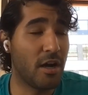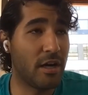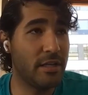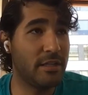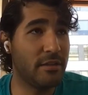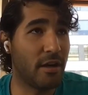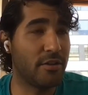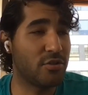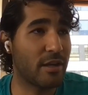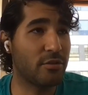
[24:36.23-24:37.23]
on
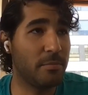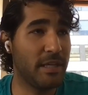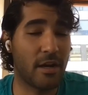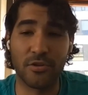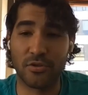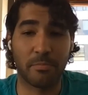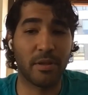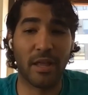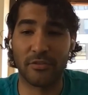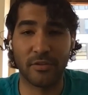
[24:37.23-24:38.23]
on track to be 100
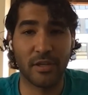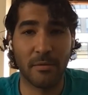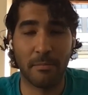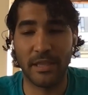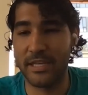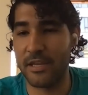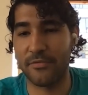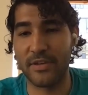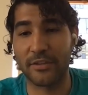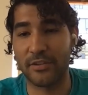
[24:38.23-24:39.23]
plus by the end
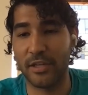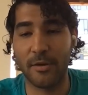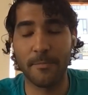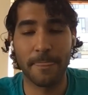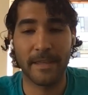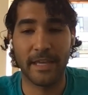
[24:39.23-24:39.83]
of next year